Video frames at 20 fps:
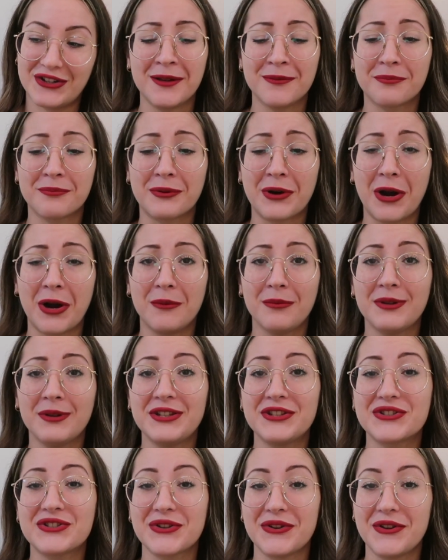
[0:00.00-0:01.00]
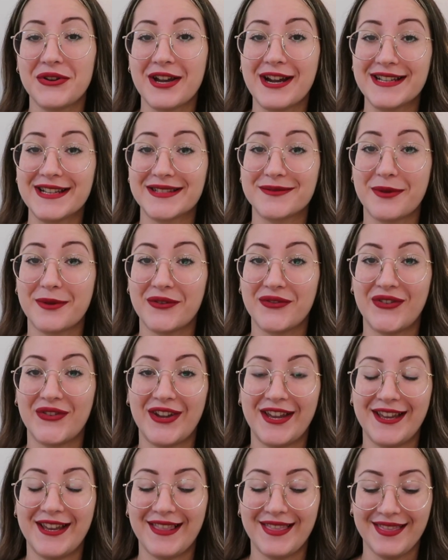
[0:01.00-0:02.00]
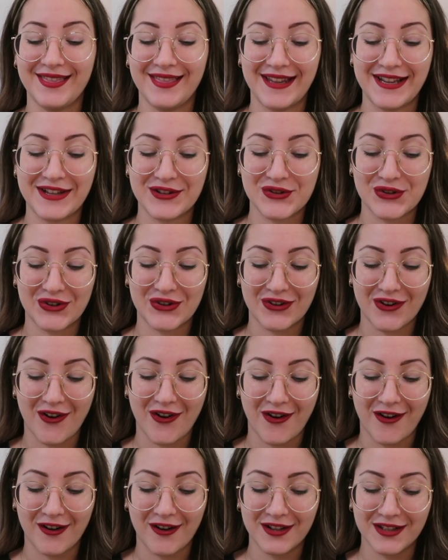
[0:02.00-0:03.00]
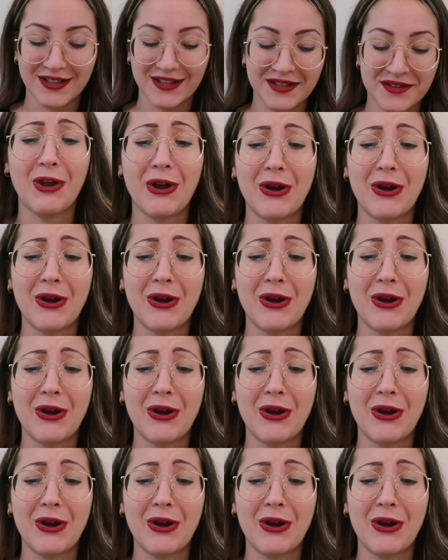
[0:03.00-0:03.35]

I'll probably show you guys my fit later on.